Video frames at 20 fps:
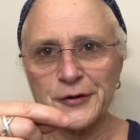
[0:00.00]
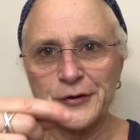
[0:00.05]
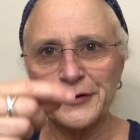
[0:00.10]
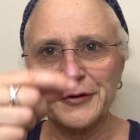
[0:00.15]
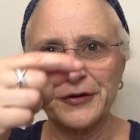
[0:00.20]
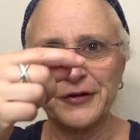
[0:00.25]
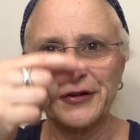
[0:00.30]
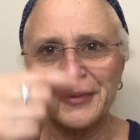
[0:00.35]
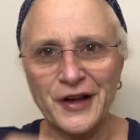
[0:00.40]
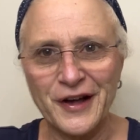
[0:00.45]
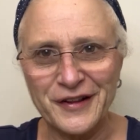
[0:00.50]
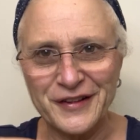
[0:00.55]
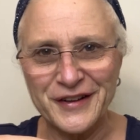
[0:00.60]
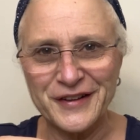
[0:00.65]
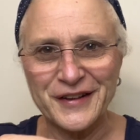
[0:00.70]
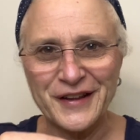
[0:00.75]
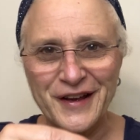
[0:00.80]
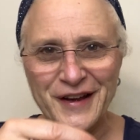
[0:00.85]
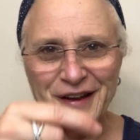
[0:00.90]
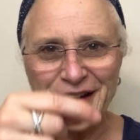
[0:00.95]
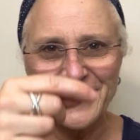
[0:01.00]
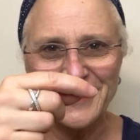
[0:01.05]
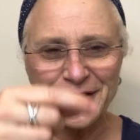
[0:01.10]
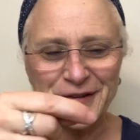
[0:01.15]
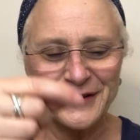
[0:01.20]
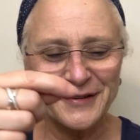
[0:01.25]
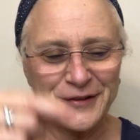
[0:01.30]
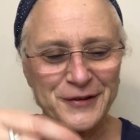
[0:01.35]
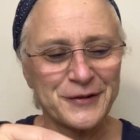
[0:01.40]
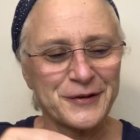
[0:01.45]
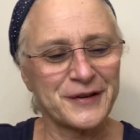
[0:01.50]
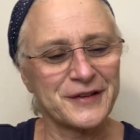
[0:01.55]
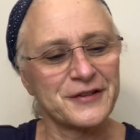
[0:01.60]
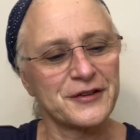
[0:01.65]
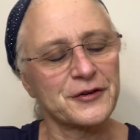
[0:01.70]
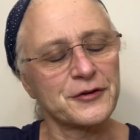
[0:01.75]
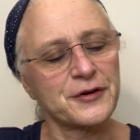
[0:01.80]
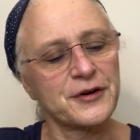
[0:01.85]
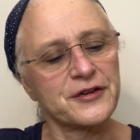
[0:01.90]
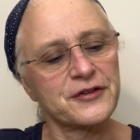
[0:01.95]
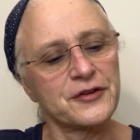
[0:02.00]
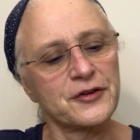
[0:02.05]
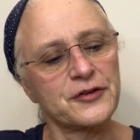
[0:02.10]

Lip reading: Solid line, crystal, crystal, crystal.